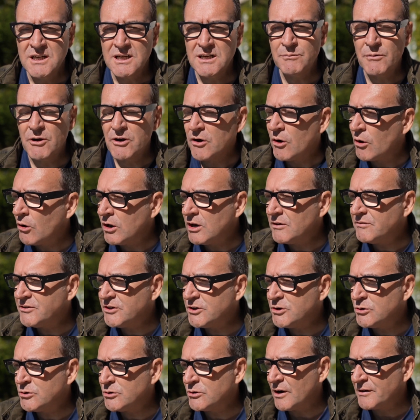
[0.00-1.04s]
Come on, all of
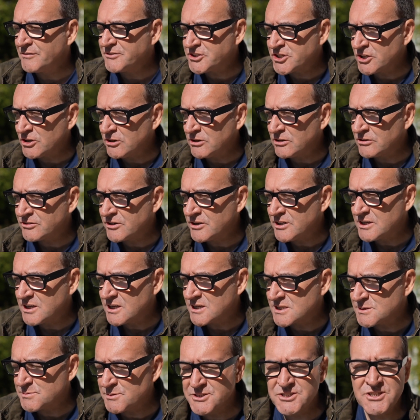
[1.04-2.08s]
you who have children,
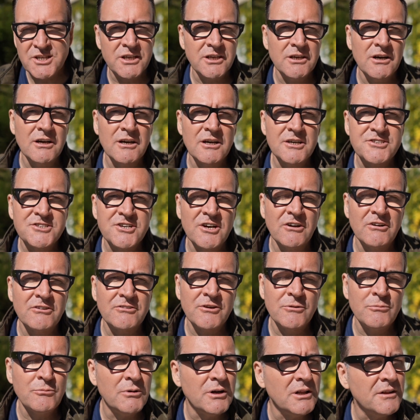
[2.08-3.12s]
especially younger
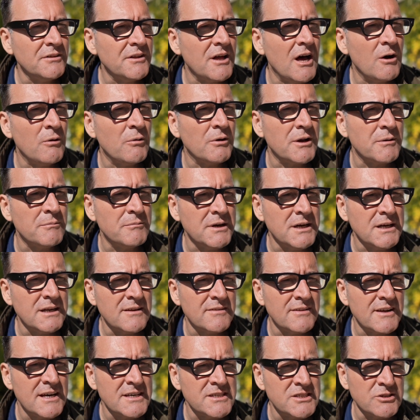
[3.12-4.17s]
children, will know what I mean
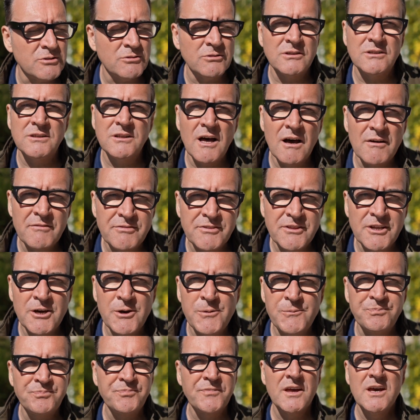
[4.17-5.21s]
at this. You love
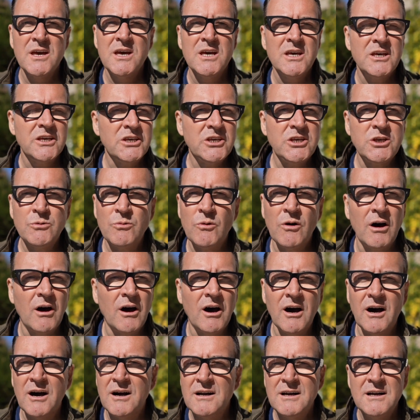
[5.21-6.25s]
them. You
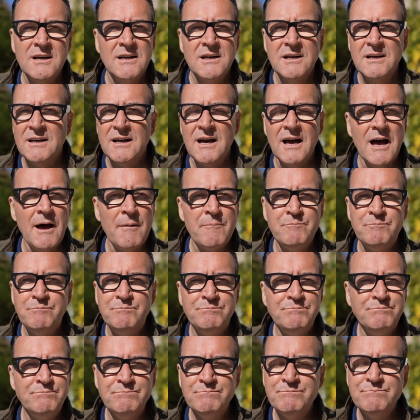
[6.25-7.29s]
are
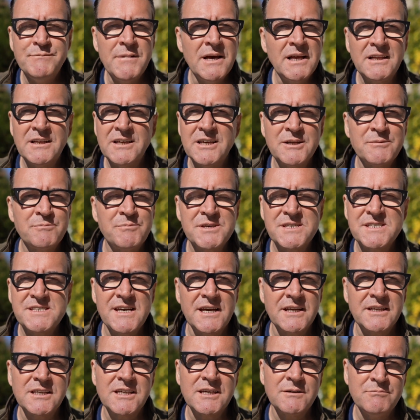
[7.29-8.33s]

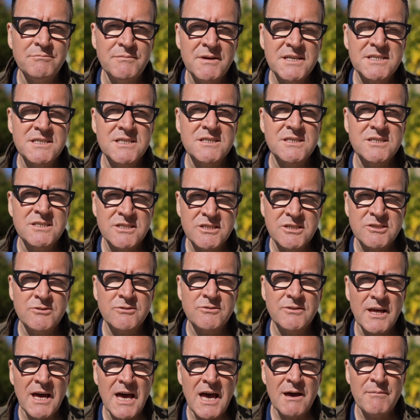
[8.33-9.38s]
1,000,000% committed
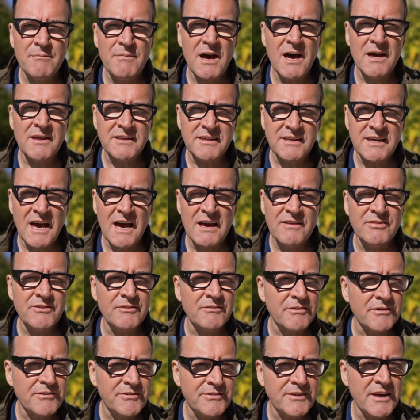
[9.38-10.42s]
to them. And yet
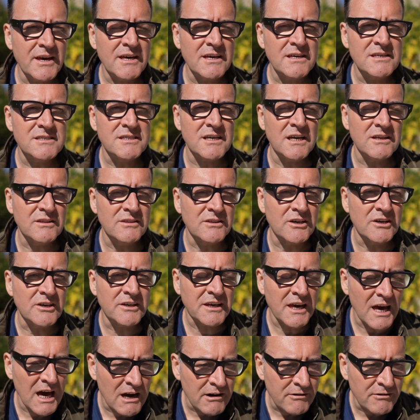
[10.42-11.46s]
there are things in their
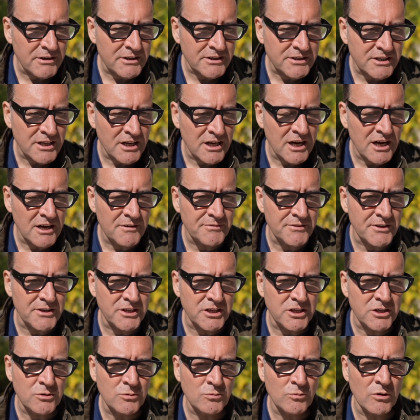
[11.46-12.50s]
character that
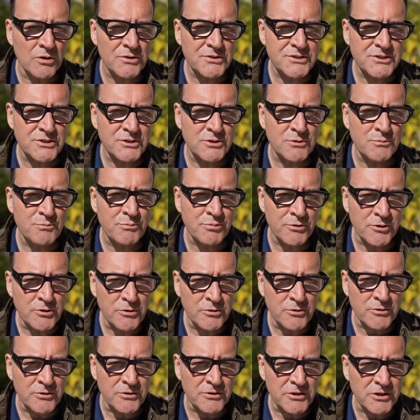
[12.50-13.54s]
you want to
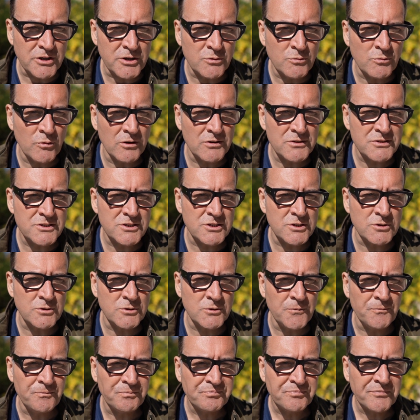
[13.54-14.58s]
prune. You want
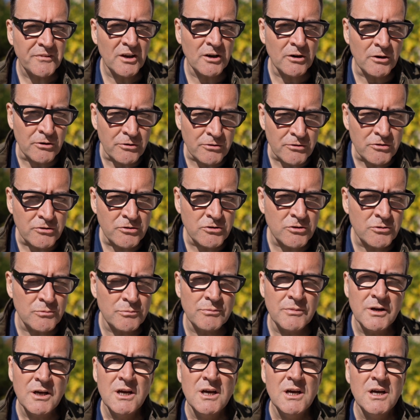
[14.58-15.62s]
to
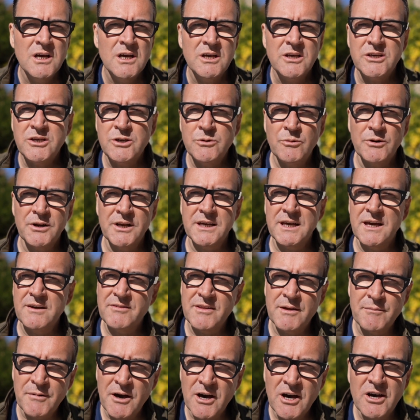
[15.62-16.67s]
groom. You want to give
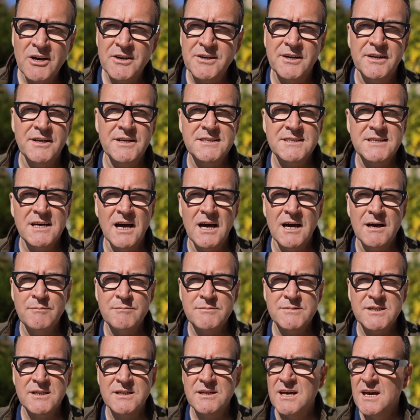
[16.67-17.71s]
them a haircut at
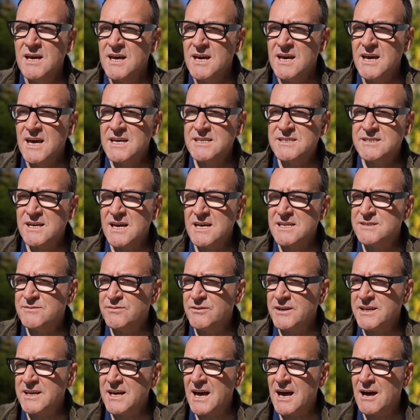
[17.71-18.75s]
times. And it's
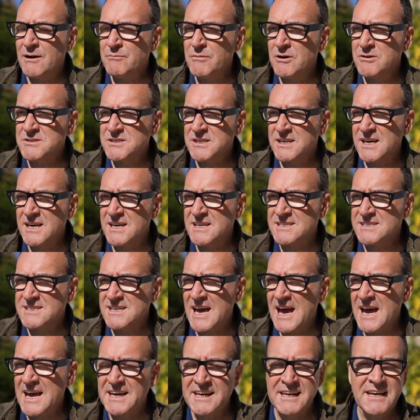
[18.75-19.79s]
funny how most kids
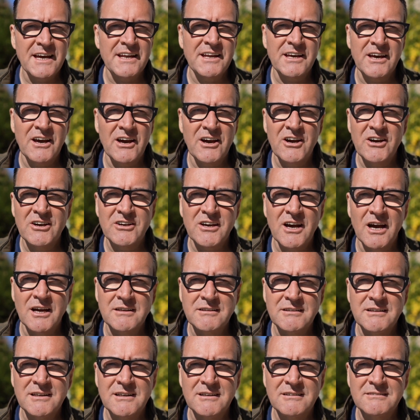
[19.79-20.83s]
hate getting a haircut,
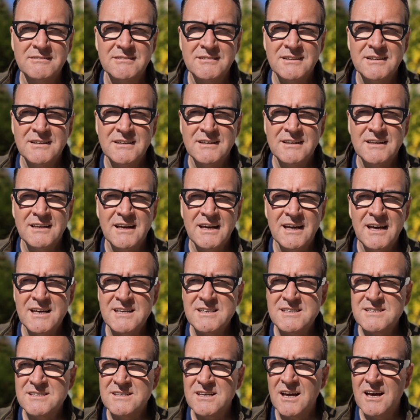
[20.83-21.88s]
you know.
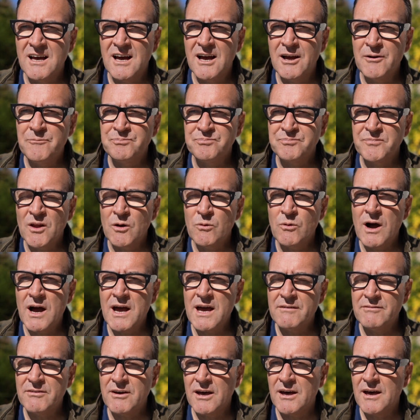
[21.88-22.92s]
It's, well, I
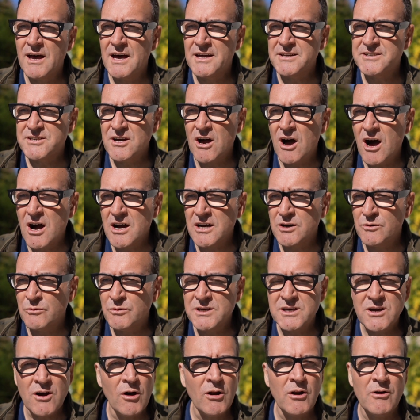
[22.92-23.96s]
have a dog,
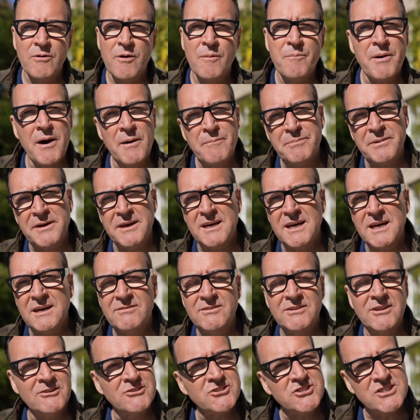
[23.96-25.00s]
we call her a puppy
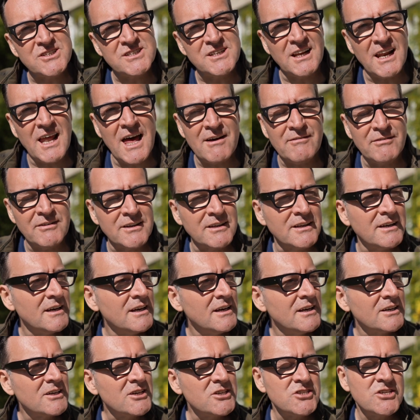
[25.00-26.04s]
even though she's 11,
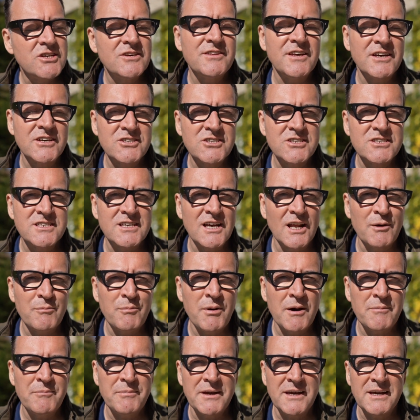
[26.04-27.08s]
because she thinks she's still a
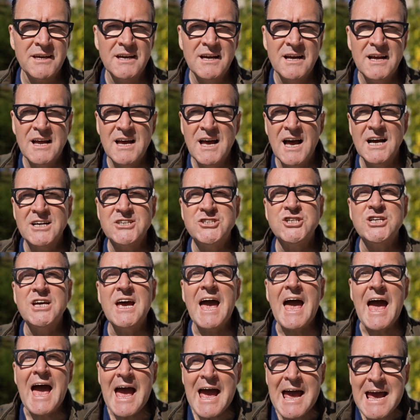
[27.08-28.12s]
puppy. And she
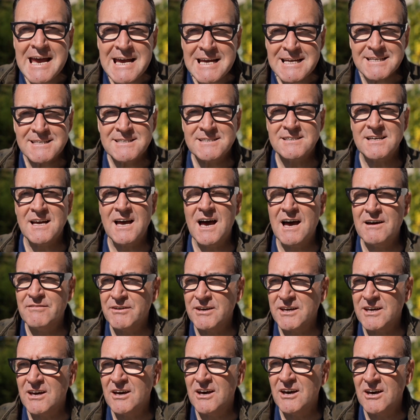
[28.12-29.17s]
hates
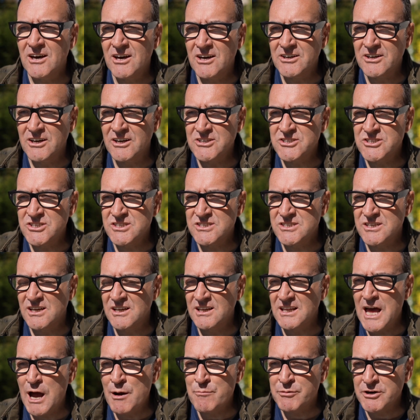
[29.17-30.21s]
having a haircut. She's a
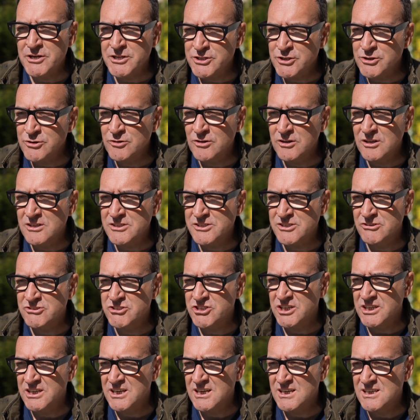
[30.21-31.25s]
labradoodle, so
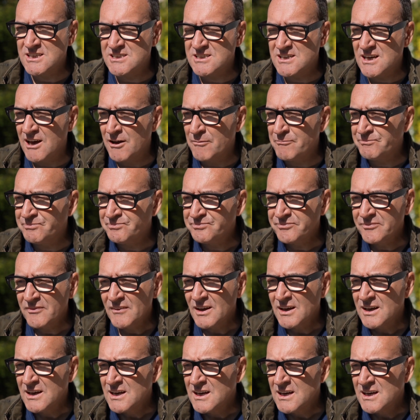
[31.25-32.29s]
she needs,
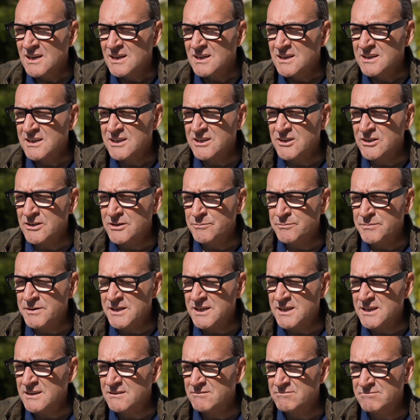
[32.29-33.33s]
you know, to
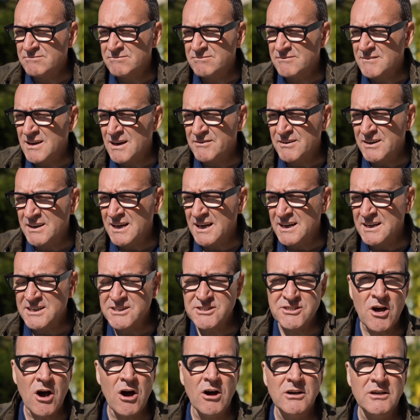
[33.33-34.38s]
be have a kind
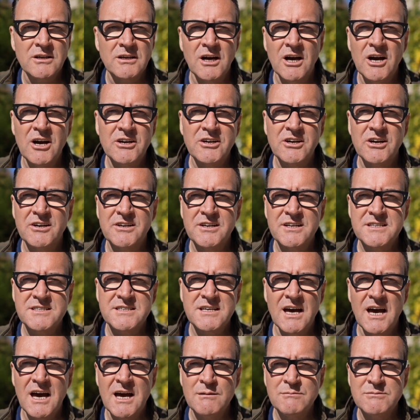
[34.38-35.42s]
of dog haircut at
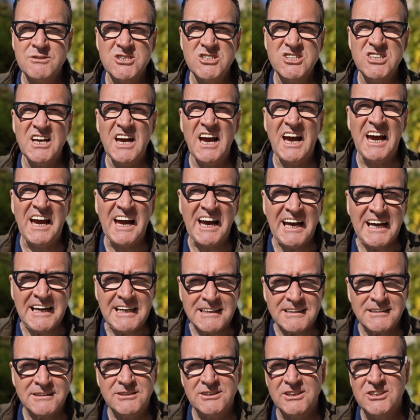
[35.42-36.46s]
times. And she
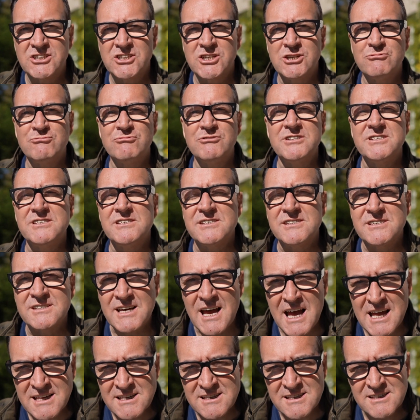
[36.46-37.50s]
hates it, she
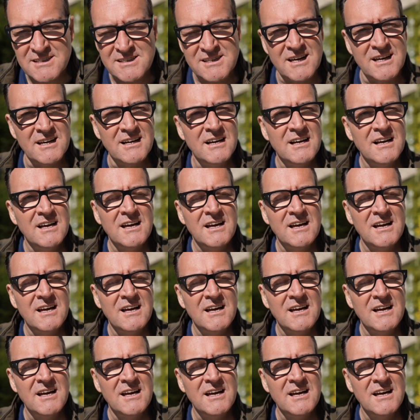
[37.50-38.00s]
resents it.